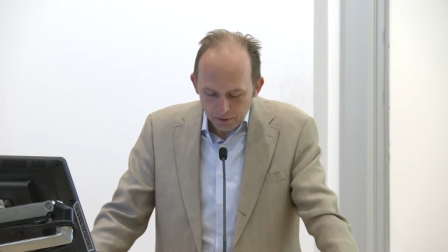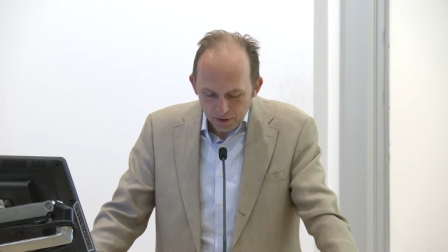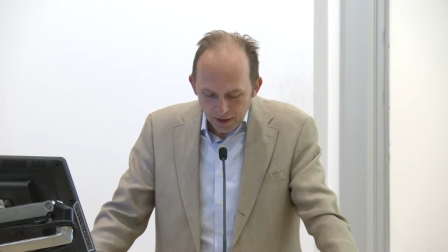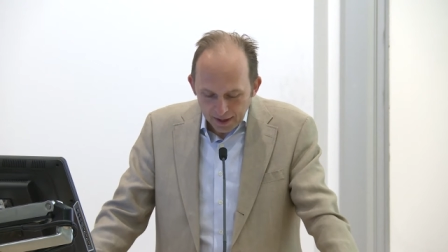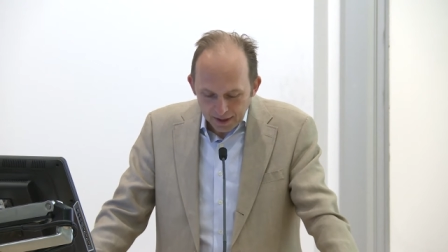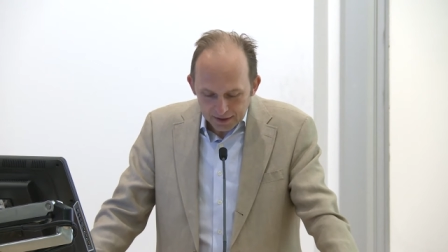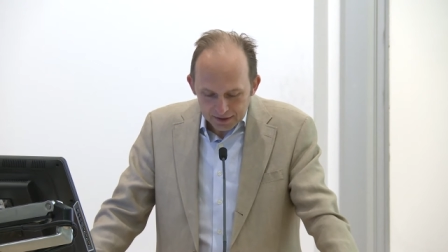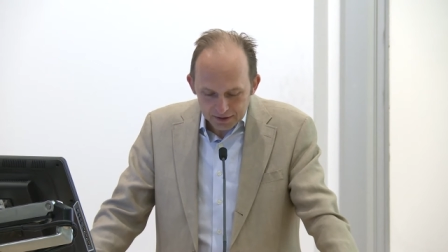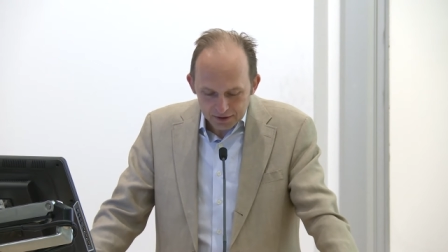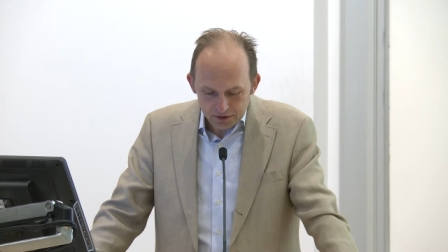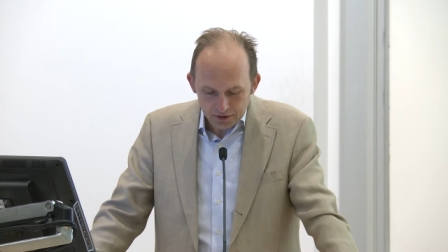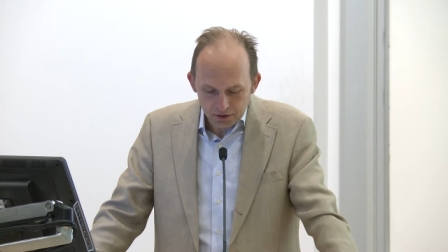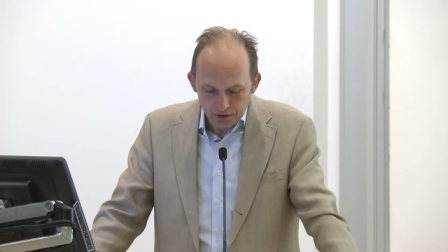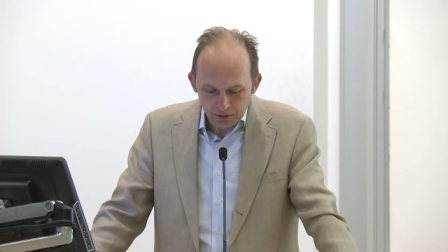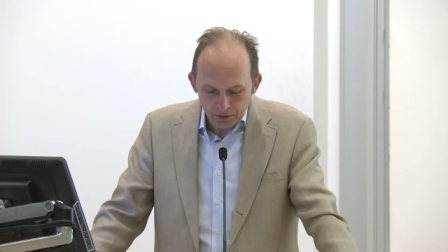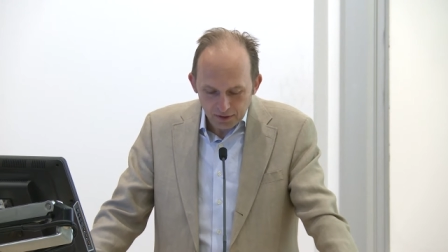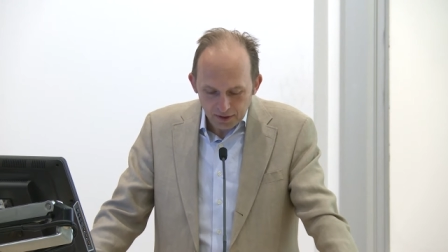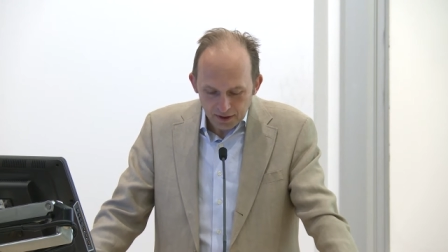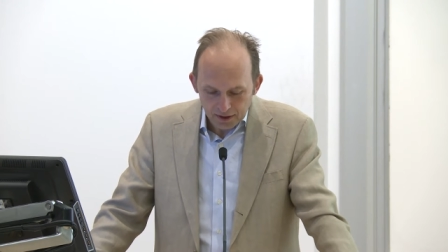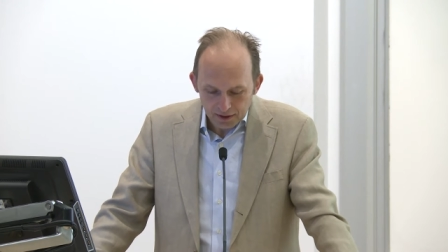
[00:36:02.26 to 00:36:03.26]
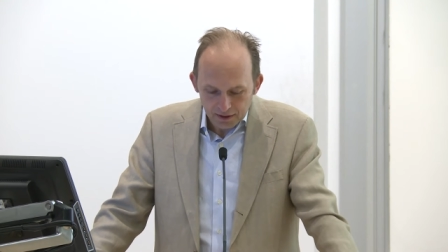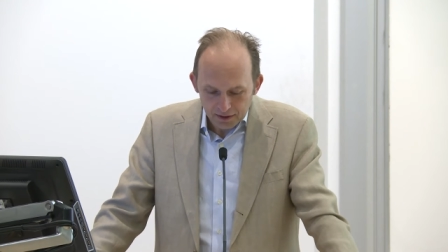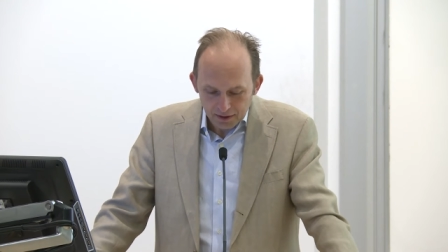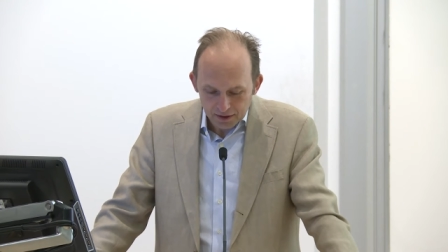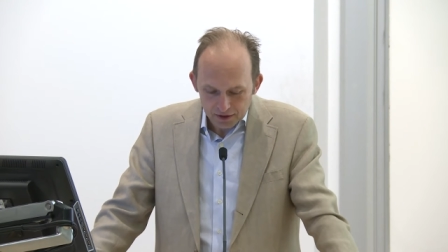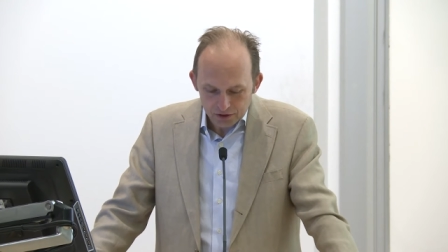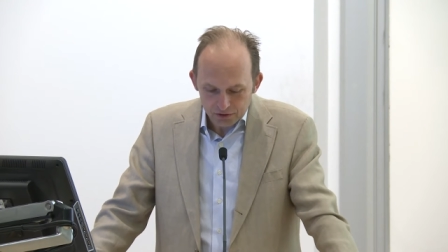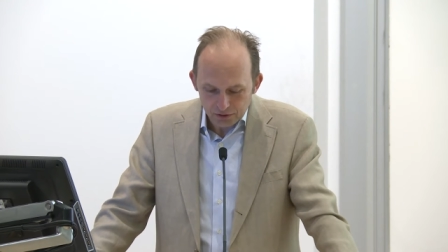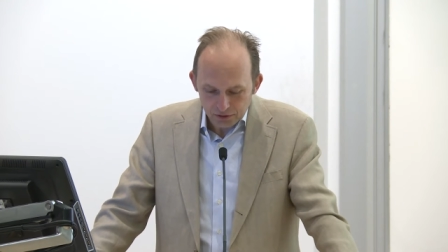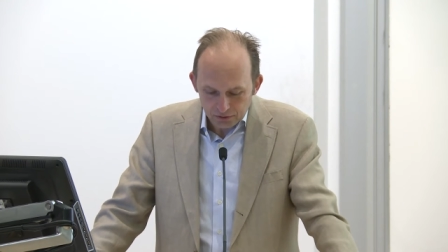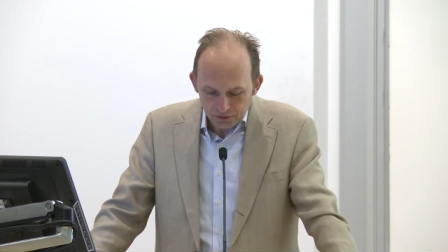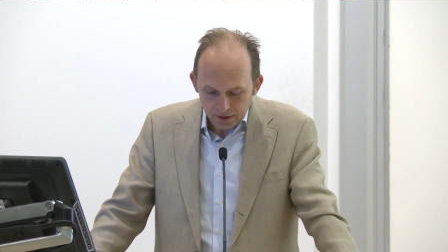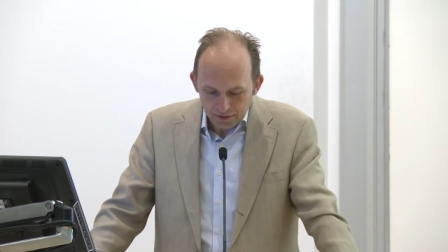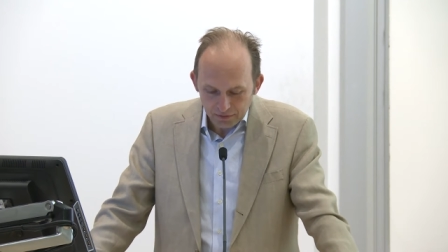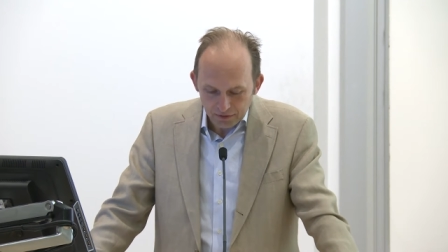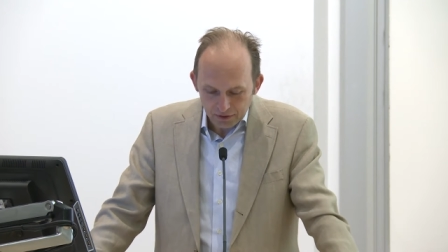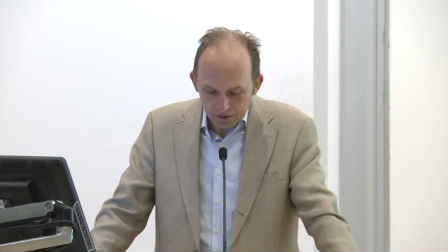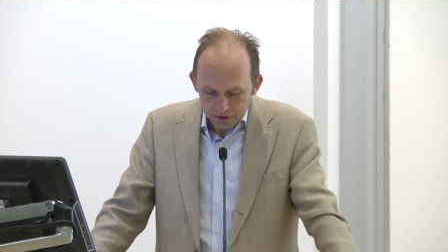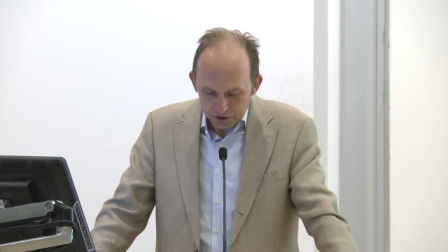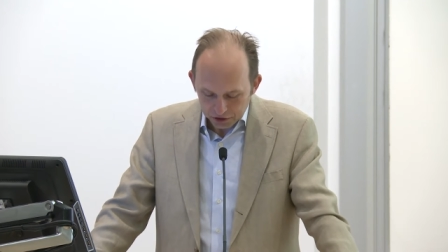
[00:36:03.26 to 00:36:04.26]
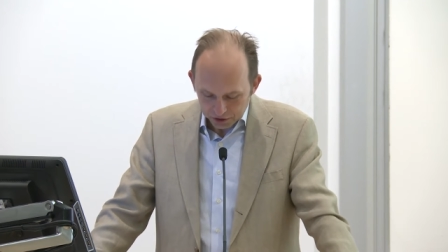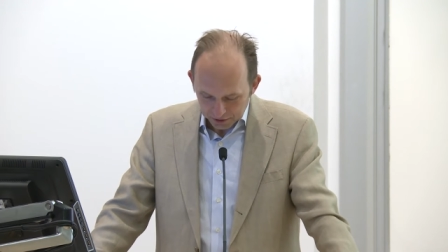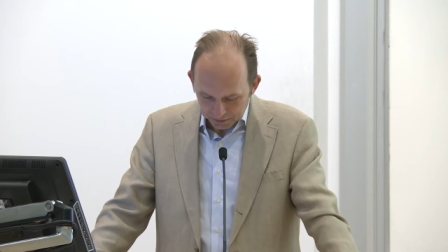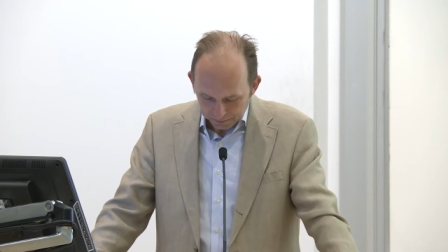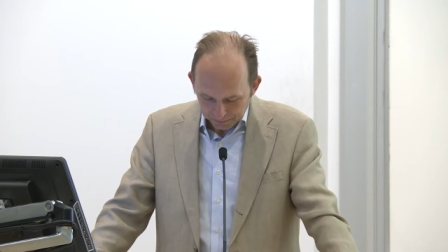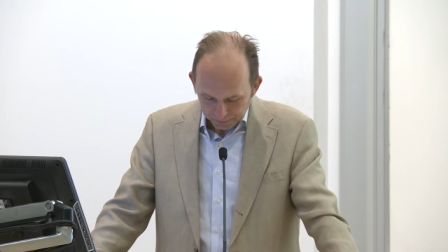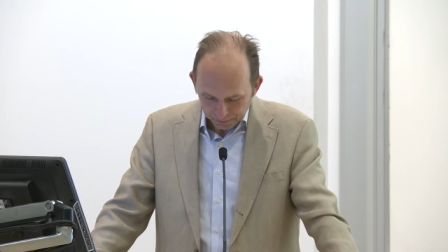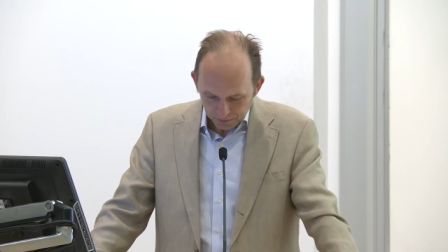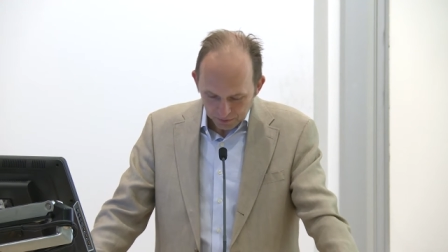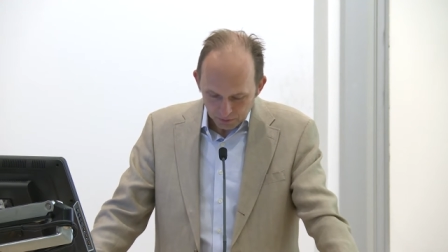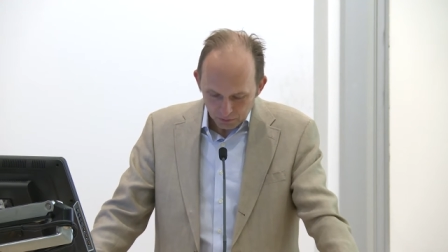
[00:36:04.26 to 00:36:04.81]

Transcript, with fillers: thanks to the Industrial Revolution,